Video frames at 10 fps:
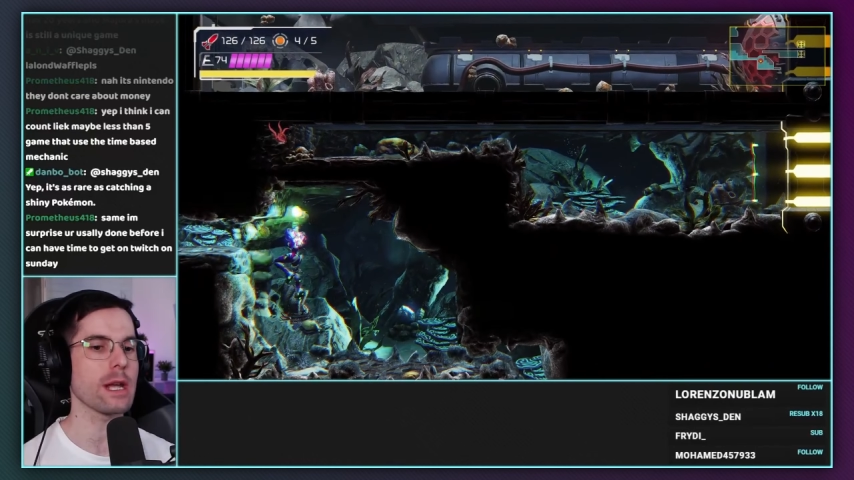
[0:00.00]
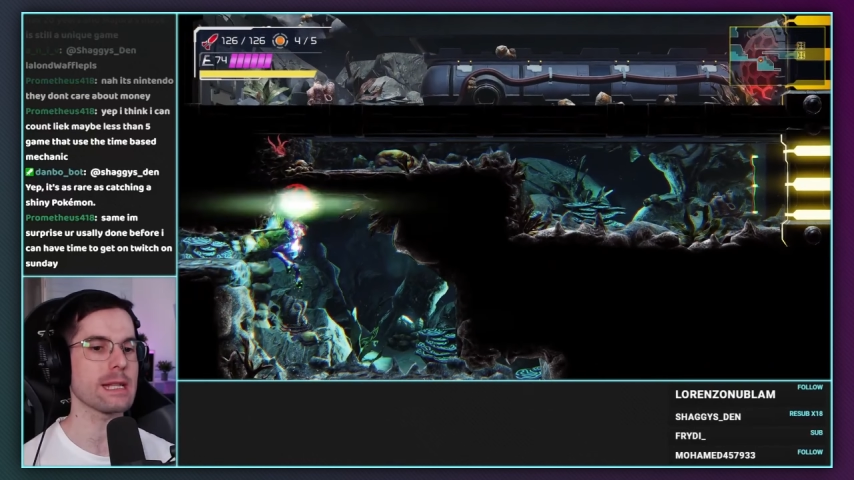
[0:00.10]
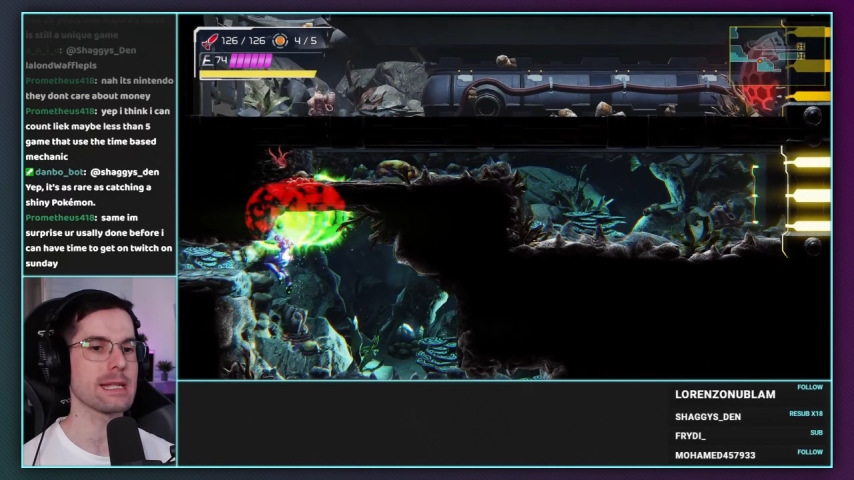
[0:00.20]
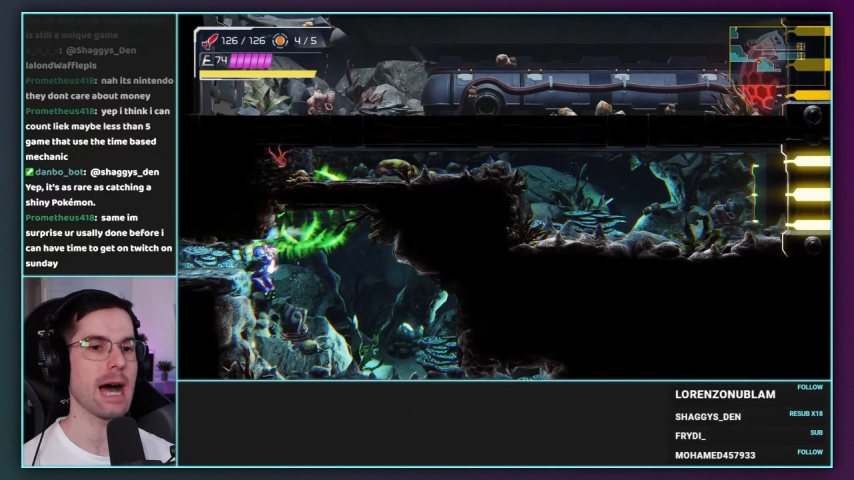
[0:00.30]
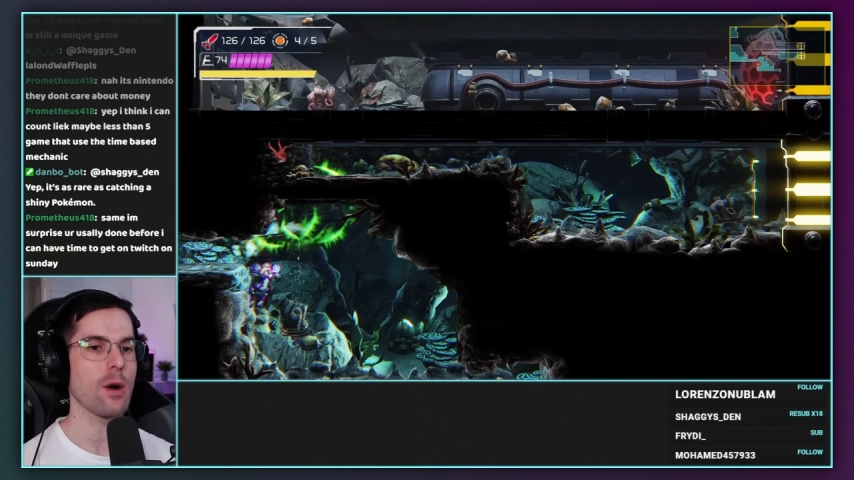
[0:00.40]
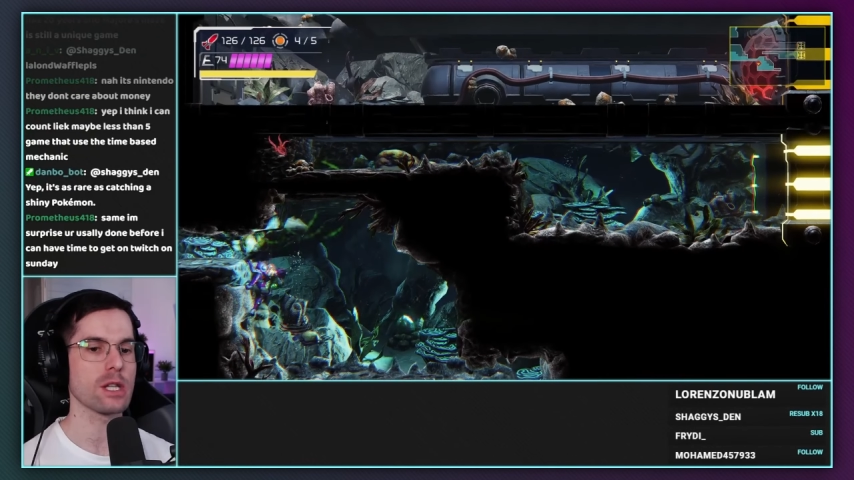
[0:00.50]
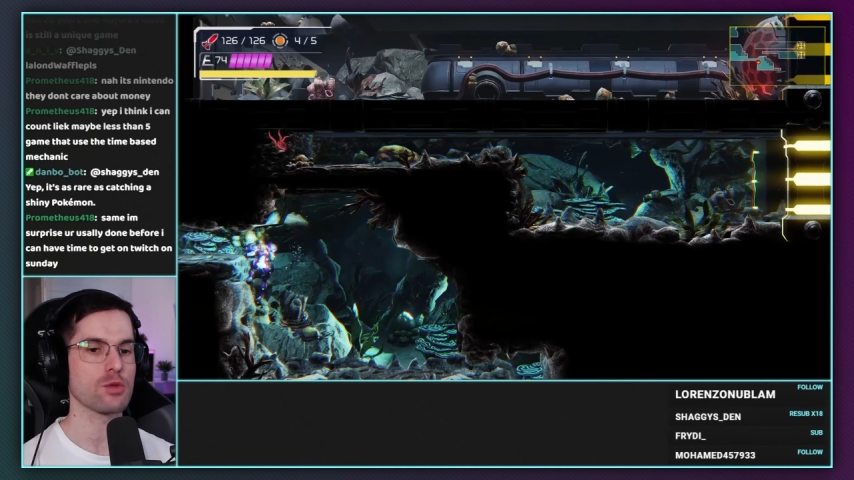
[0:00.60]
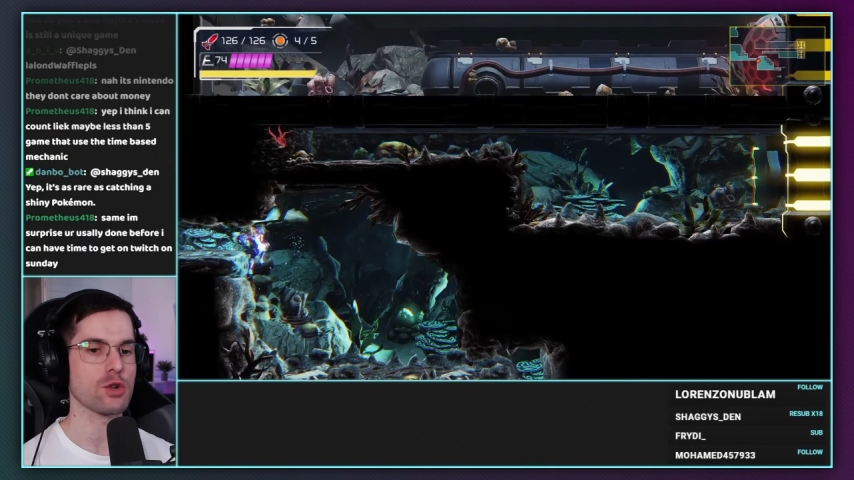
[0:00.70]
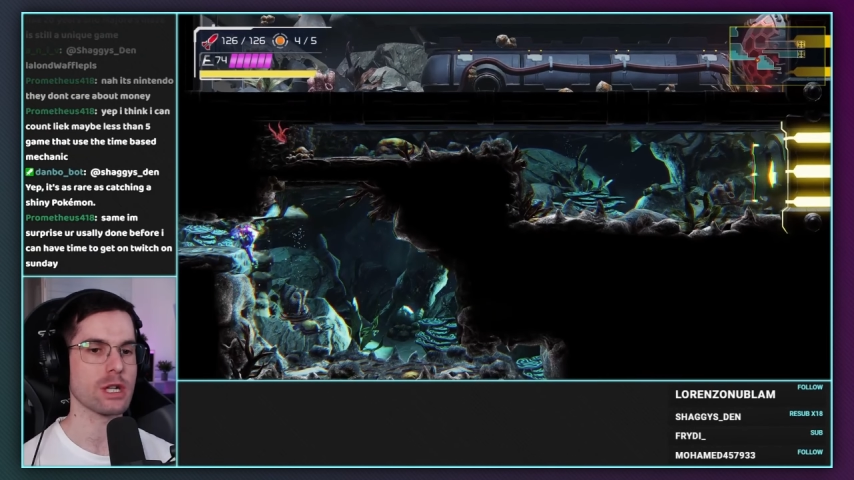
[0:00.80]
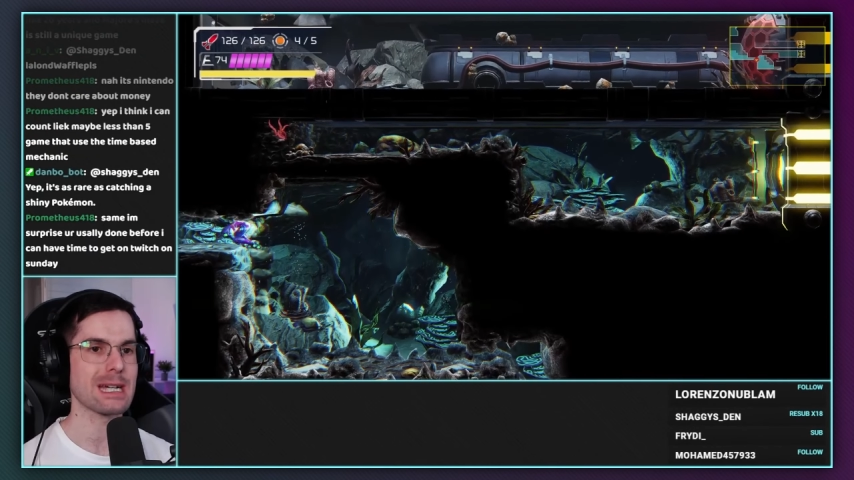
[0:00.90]
it now, I
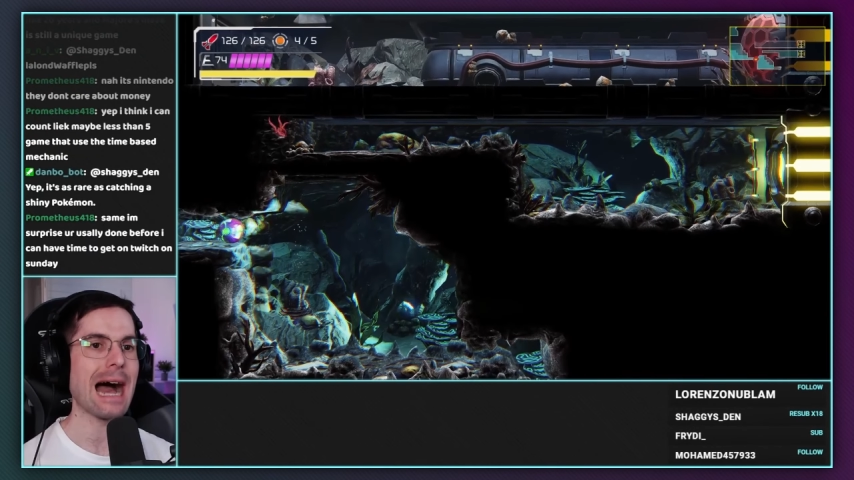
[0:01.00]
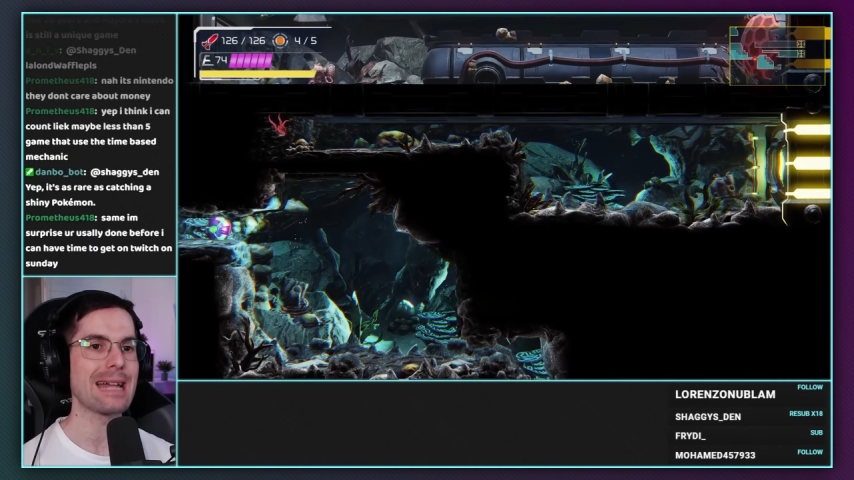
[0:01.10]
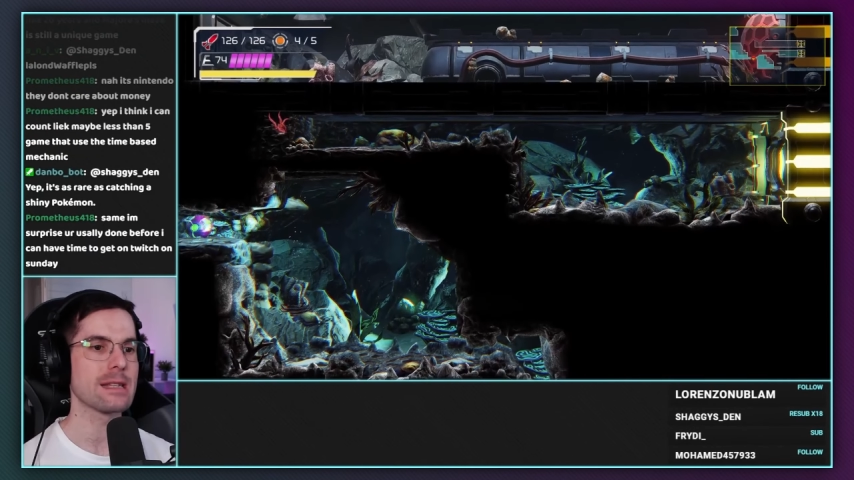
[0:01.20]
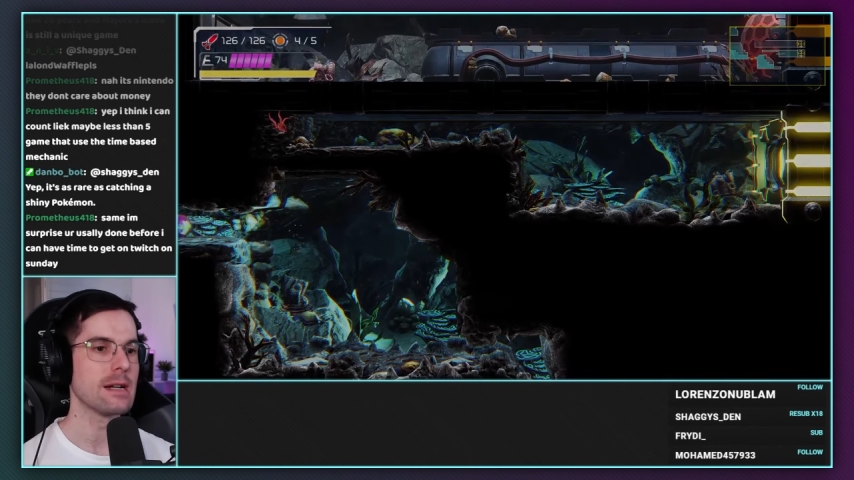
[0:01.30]
swear to God.